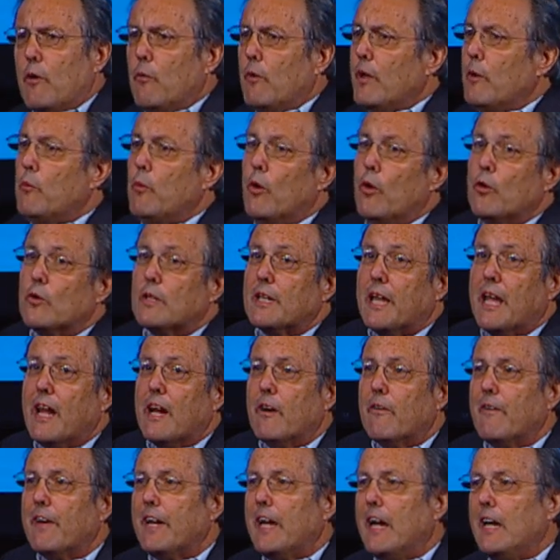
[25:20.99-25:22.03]
we won't
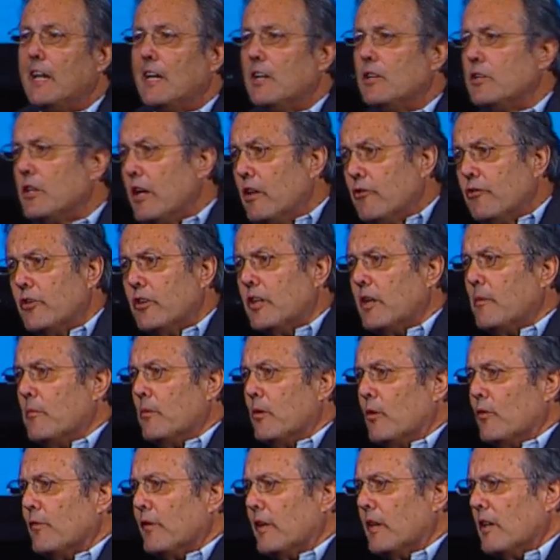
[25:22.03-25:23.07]
carry any Disney
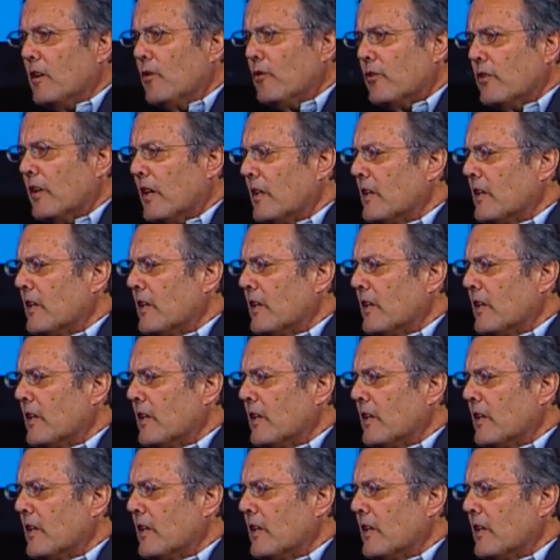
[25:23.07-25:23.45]
movies.